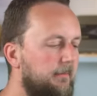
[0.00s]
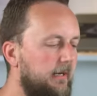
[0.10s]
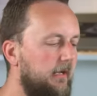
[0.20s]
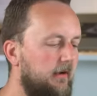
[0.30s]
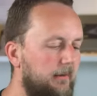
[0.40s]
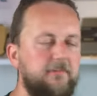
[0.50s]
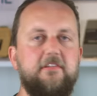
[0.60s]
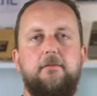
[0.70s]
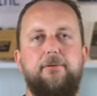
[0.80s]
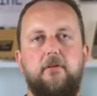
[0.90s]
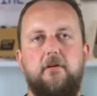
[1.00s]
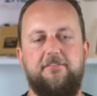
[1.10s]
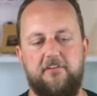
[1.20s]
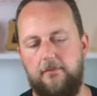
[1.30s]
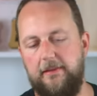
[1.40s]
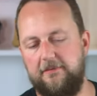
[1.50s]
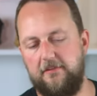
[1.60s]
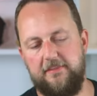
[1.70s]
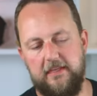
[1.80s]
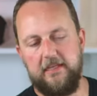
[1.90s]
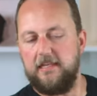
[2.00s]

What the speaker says: but I'm just gonna pull it off so it makes the thing